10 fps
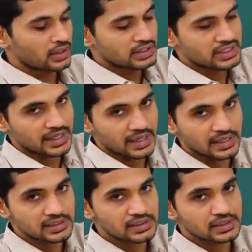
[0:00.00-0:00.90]
second
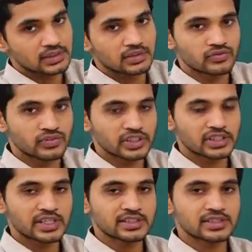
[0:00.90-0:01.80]
lens
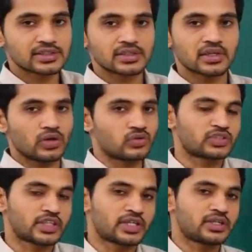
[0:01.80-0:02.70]
first lens
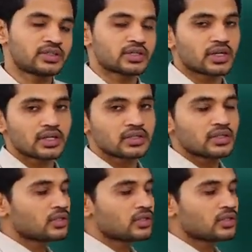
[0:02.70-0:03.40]
outside clear.